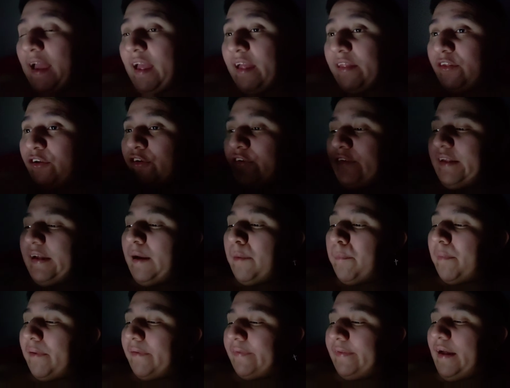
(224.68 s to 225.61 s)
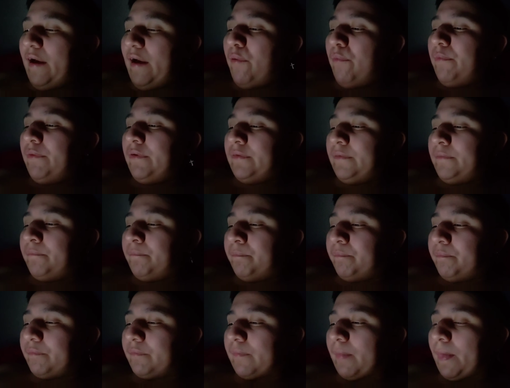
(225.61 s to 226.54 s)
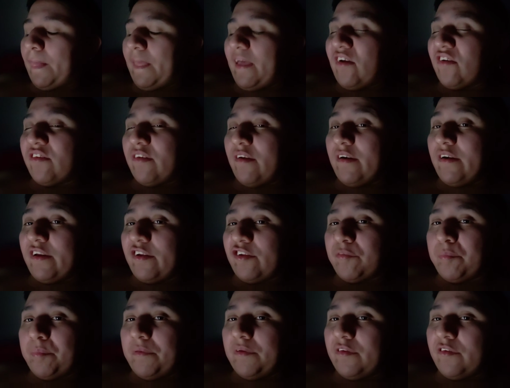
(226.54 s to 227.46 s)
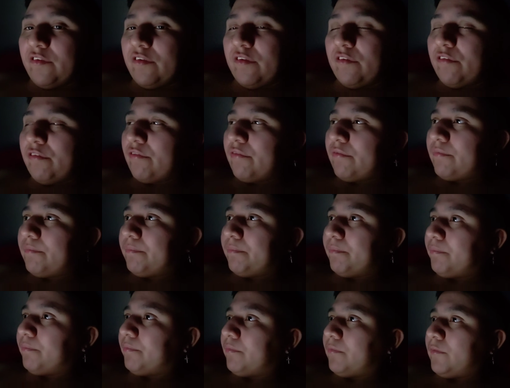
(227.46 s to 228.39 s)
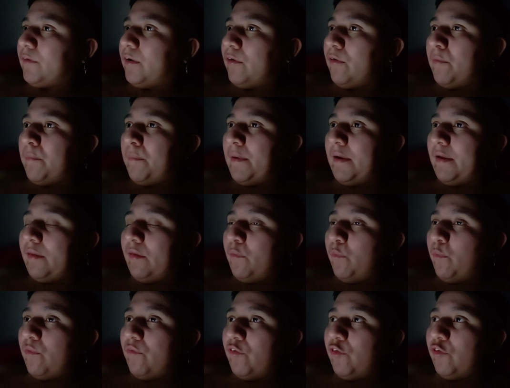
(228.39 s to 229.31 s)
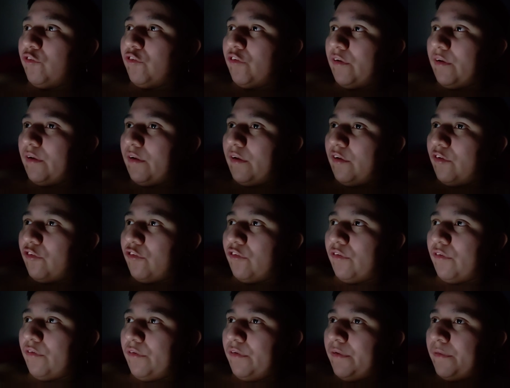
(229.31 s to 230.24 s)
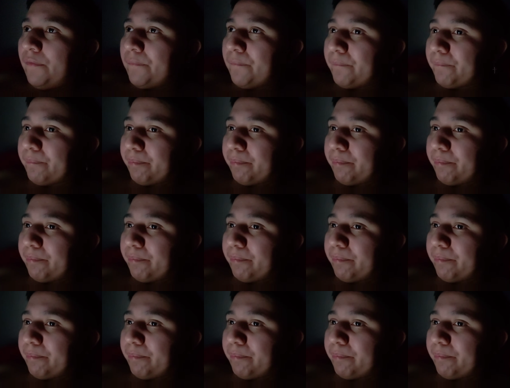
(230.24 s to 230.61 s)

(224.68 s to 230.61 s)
And the good thing about that one, it's not expensive, and the reviews on it is good,